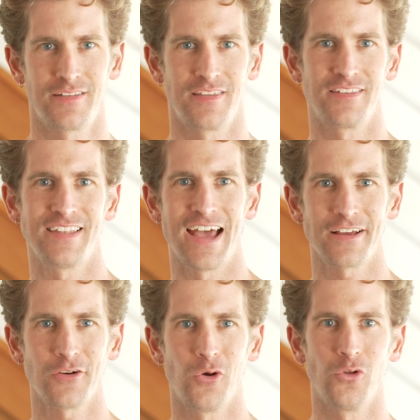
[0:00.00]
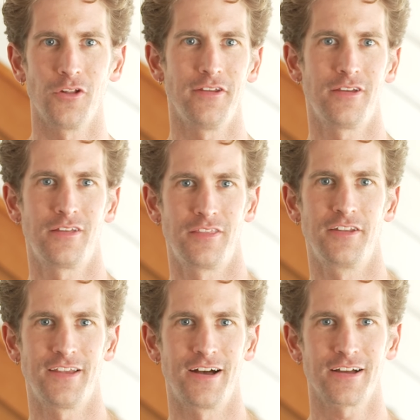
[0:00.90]
the static hold, the
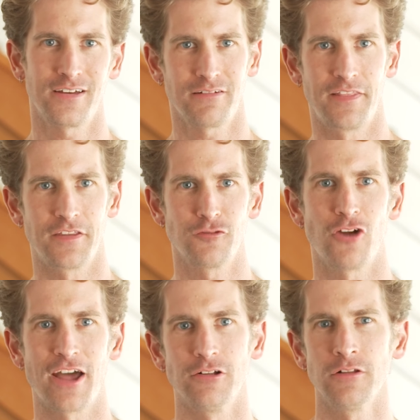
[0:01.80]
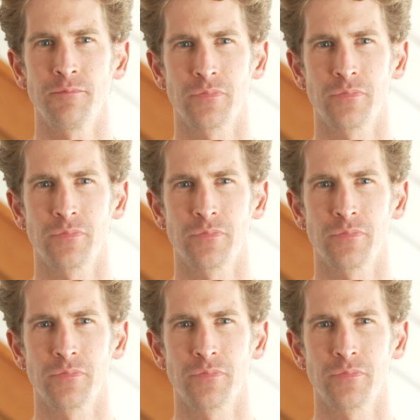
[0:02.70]
tuck, and the straddle,